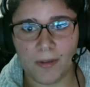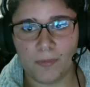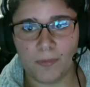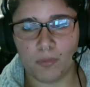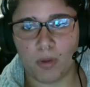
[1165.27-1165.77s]

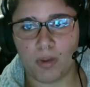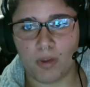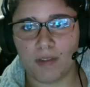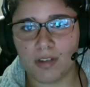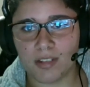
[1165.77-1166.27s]
But
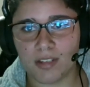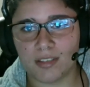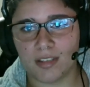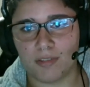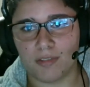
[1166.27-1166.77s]
whatever it is,
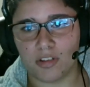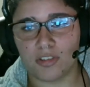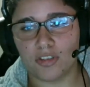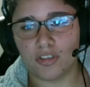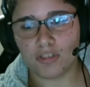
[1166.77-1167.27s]
if you're
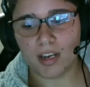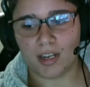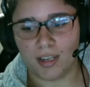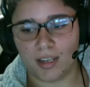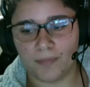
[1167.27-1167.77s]

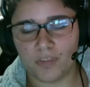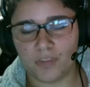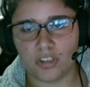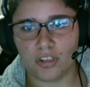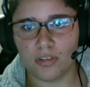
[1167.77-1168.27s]
struggling,
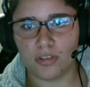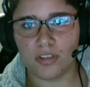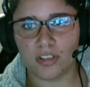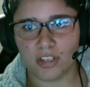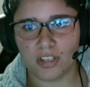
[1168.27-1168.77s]
just use the
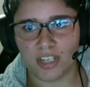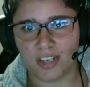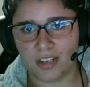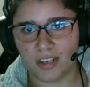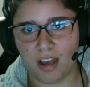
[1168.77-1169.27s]
search
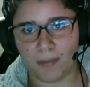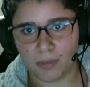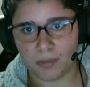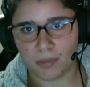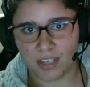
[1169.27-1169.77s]
engine
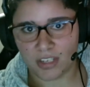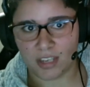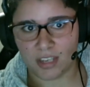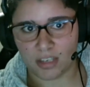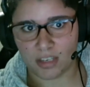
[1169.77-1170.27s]
optimization that
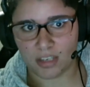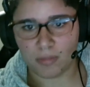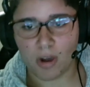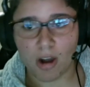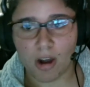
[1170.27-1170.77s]
YouTube
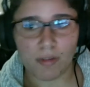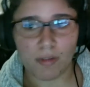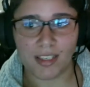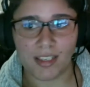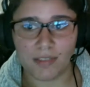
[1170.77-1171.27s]
already
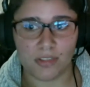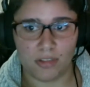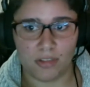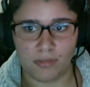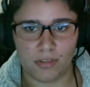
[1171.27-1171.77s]
gives you.
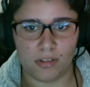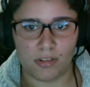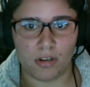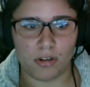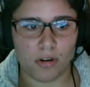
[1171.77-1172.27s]
If you
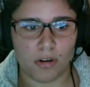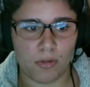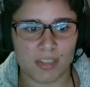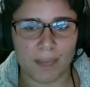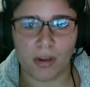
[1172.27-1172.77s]
don't know
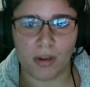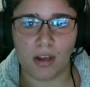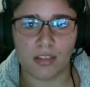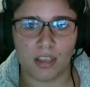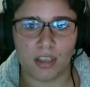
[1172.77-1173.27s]
what type of
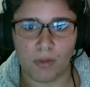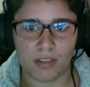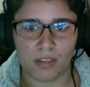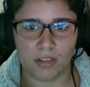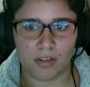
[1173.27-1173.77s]
content you want
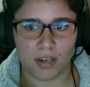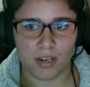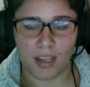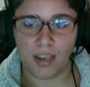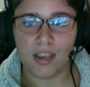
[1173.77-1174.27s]
to
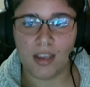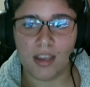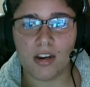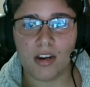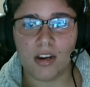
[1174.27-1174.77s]
create,
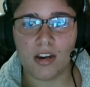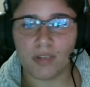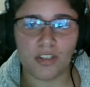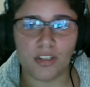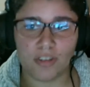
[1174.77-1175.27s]
or you're
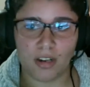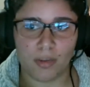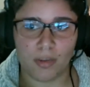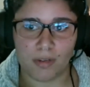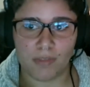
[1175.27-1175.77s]
really struggling
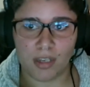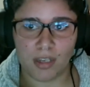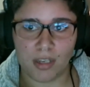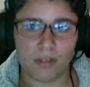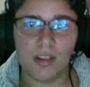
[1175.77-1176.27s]
with a video,